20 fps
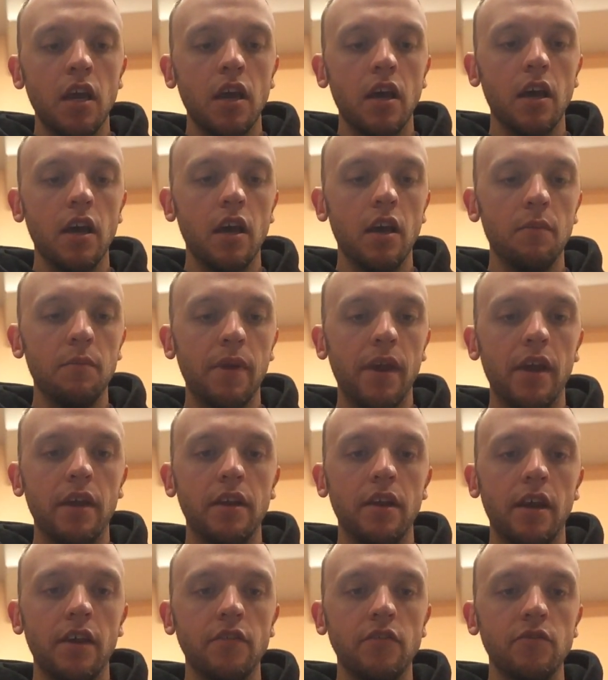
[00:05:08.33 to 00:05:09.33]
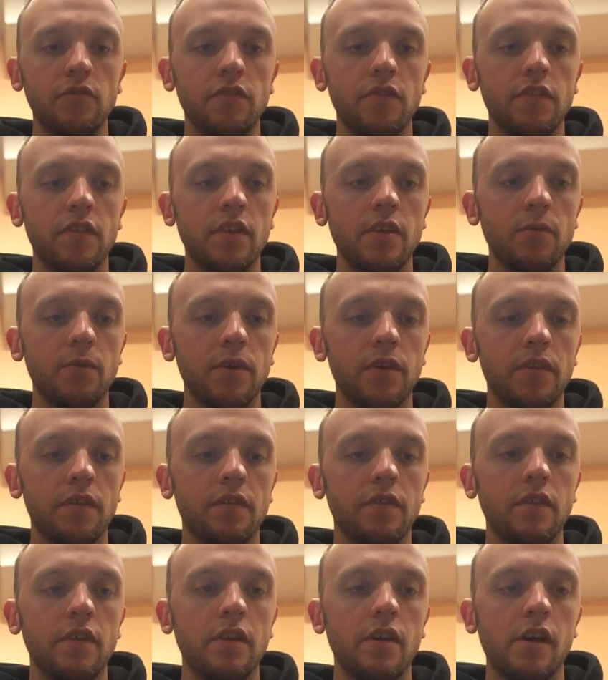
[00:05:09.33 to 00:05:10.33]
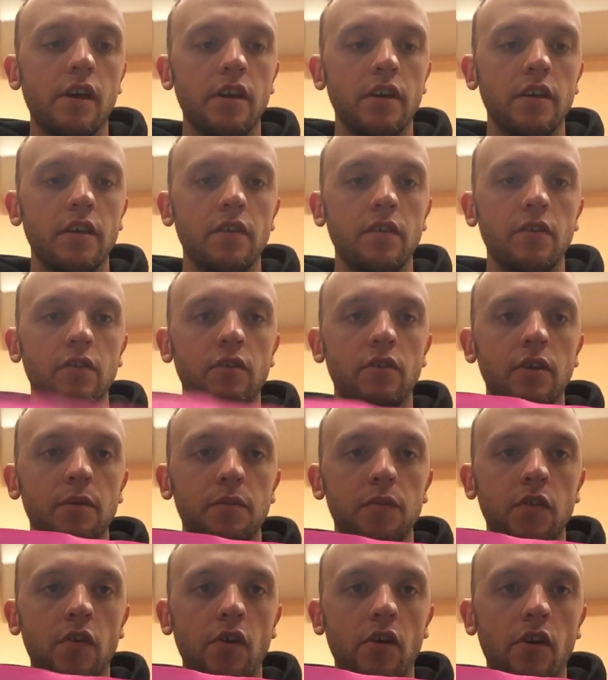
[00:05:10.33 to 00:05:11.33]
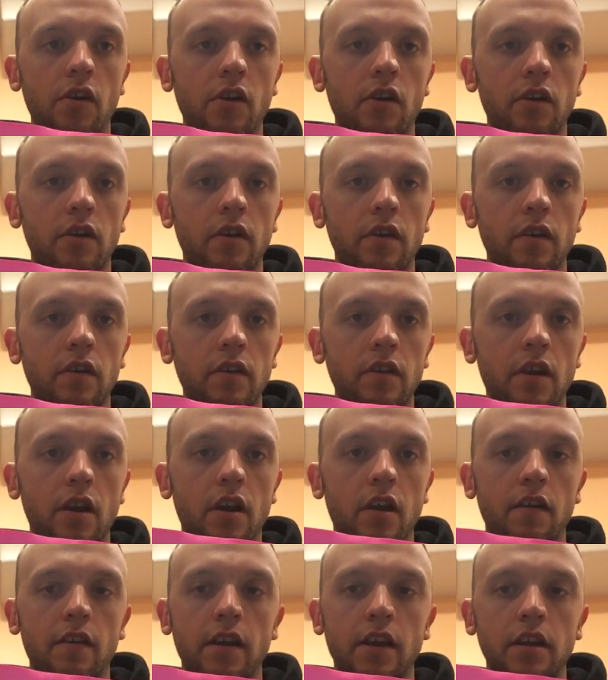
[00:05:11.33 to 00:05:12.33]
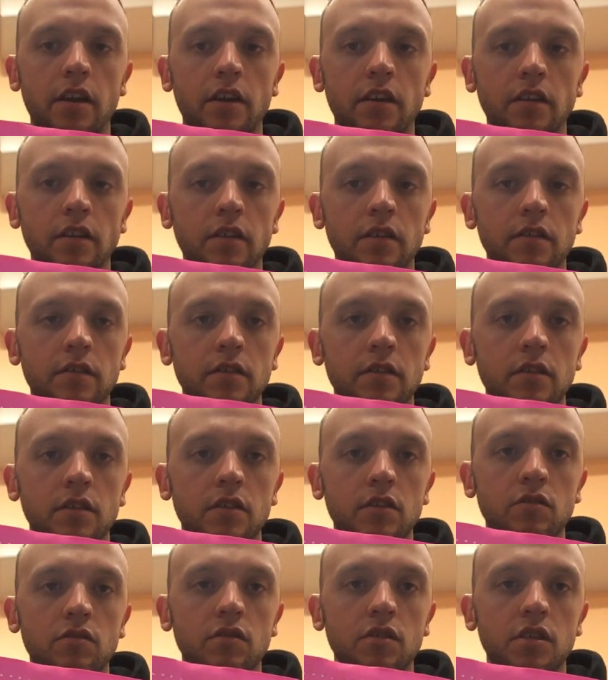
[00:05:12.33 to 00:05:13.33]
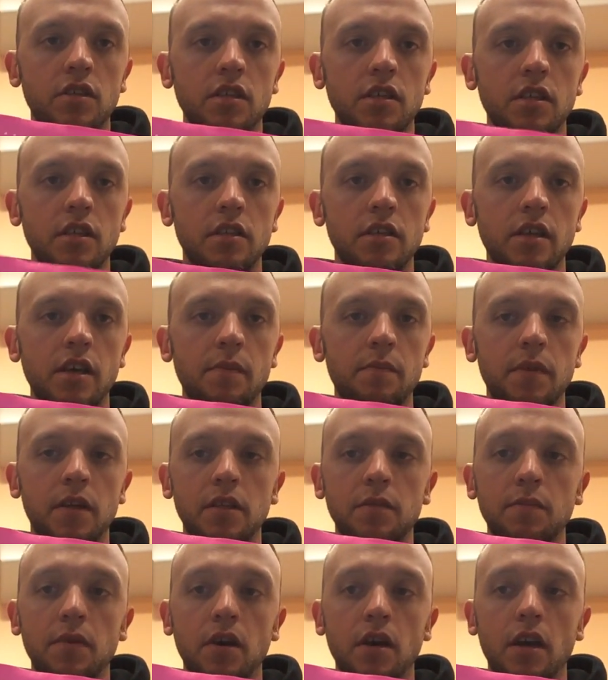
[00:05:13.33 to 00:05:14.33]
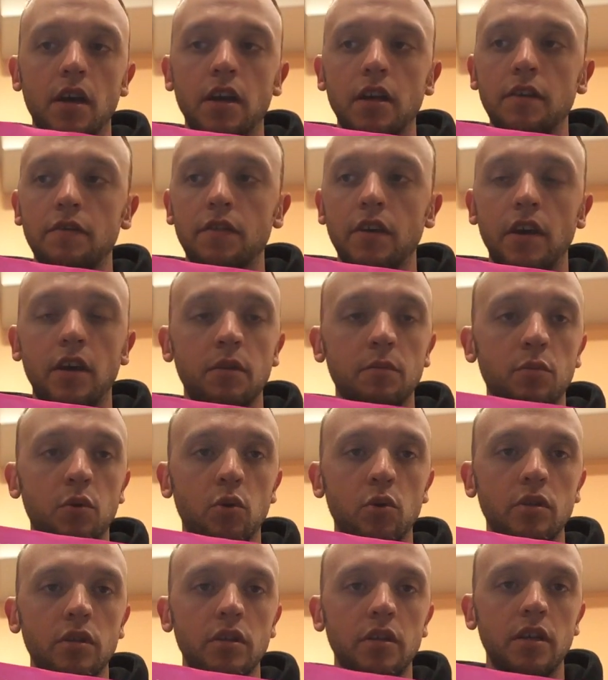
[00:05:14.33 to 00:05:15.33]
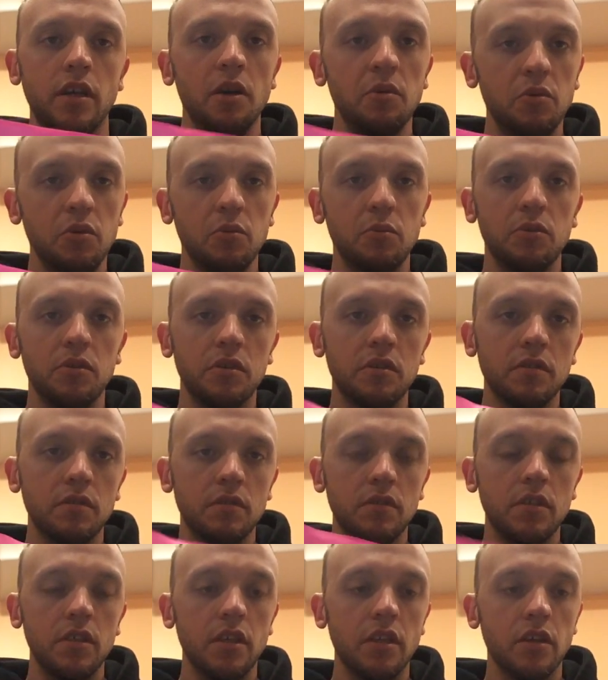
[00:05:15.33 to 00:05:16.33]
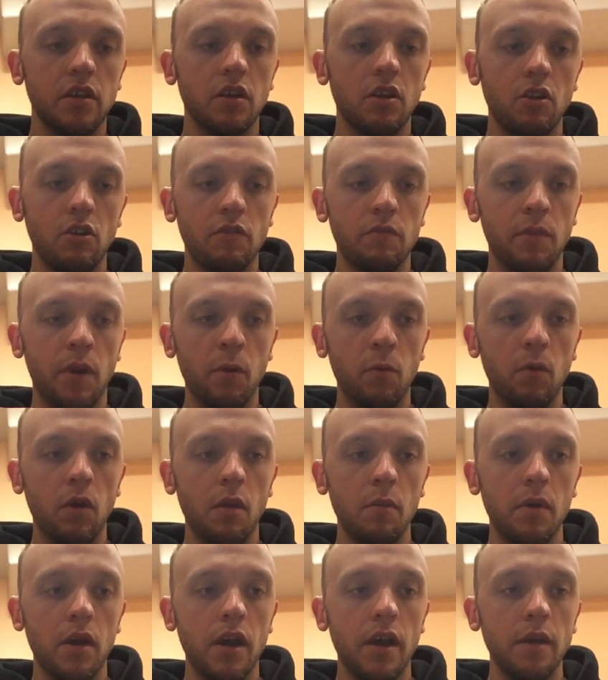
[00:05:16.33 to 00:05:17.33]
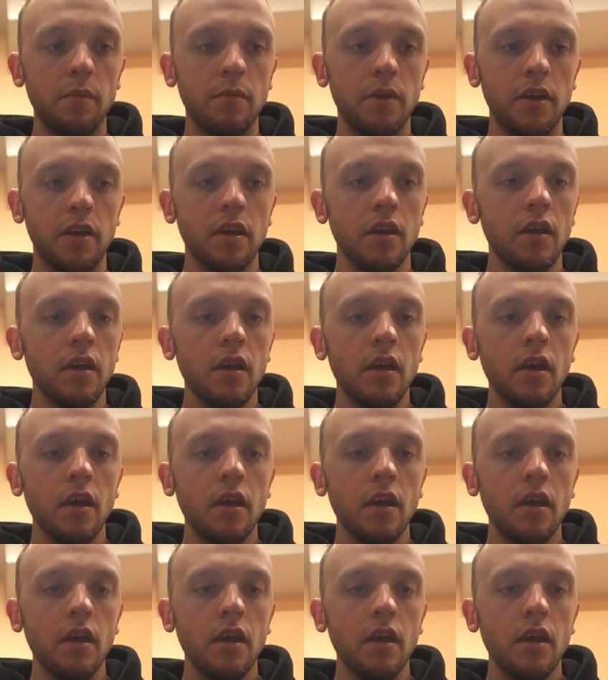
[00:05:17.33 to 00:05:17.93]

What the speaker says: And as you can see with Tanaki, their grips are aerated, because you can see the tape that's behind. If I unpulled the tape, you would see the color of my wall behind me.